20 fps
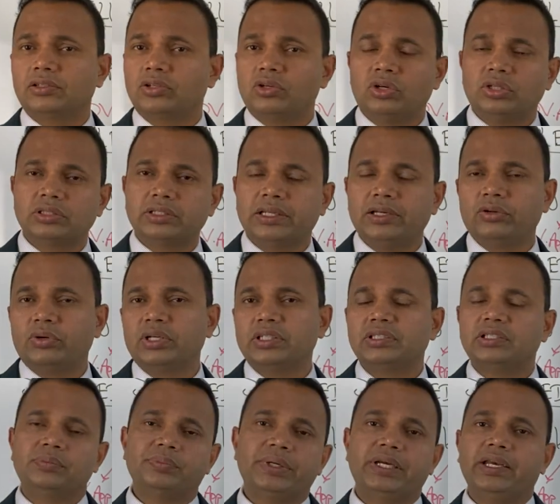cost
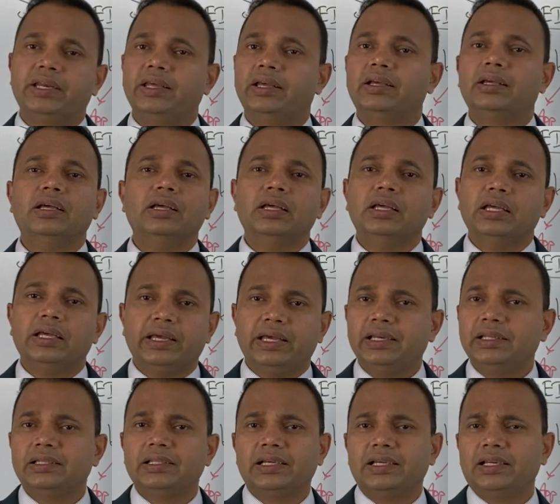allocation pending,
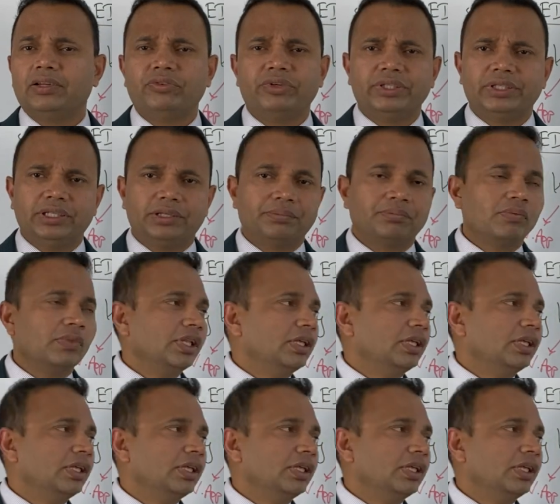anything and everything.